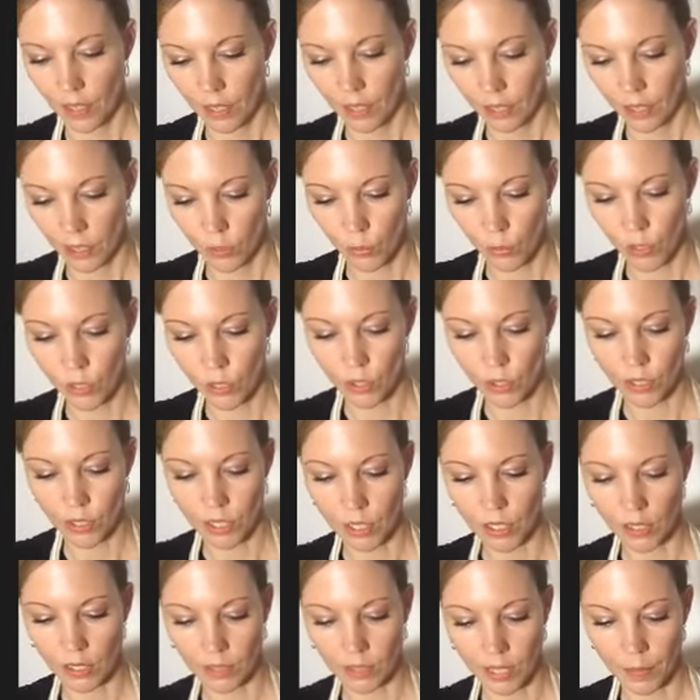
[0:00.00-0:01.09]
because we just did
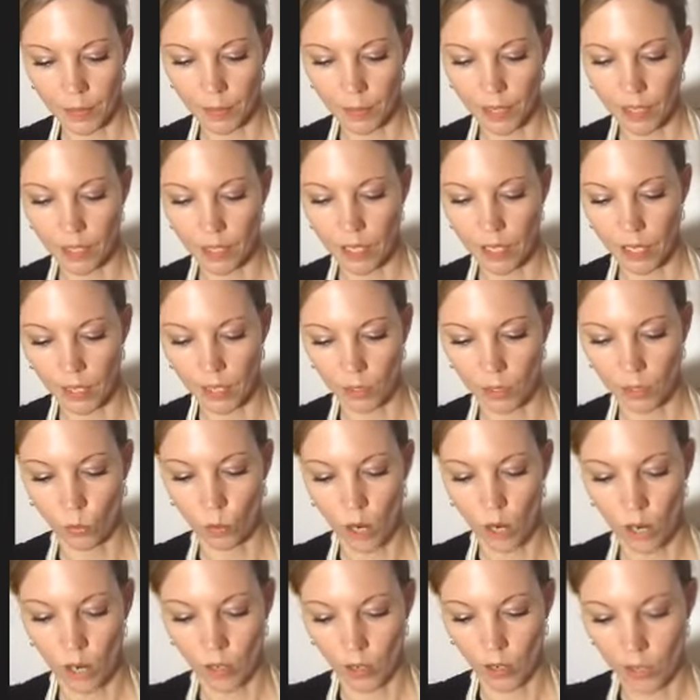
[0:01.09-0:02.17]
the lemon and the
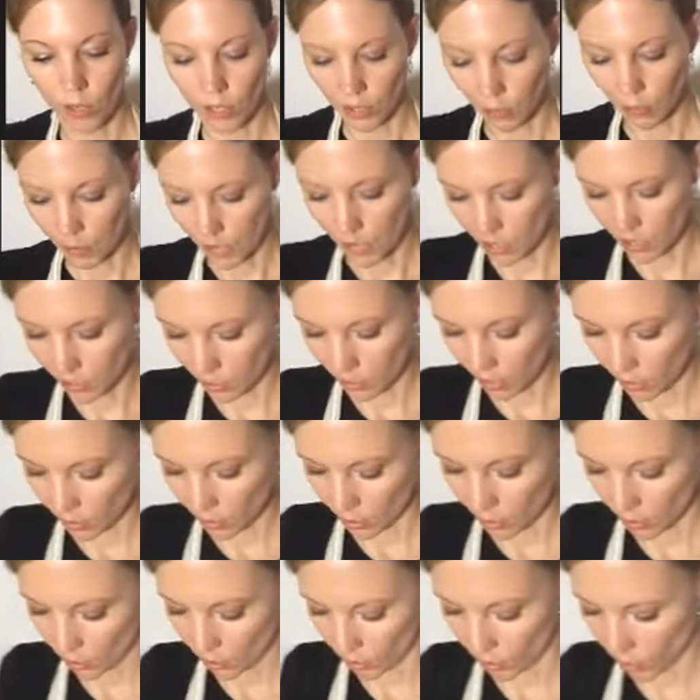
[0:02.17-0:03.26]
water and the miso,
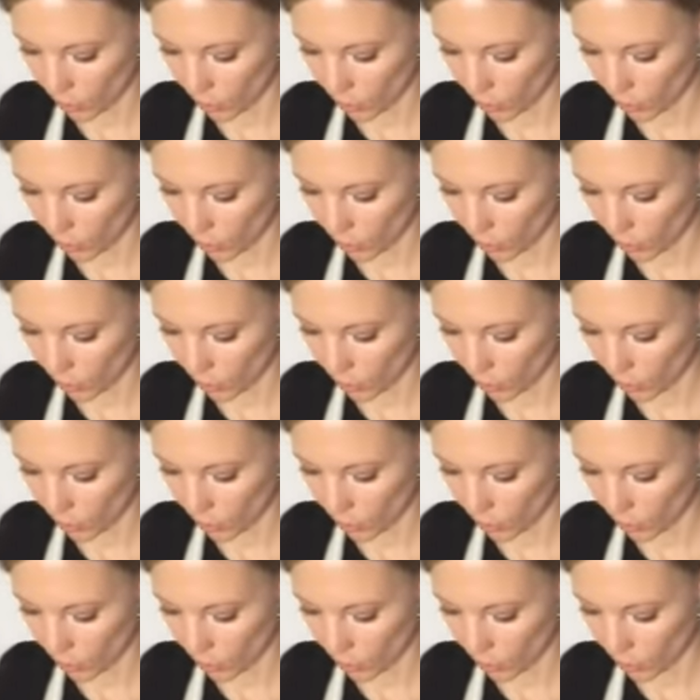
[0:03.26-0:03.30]
so a little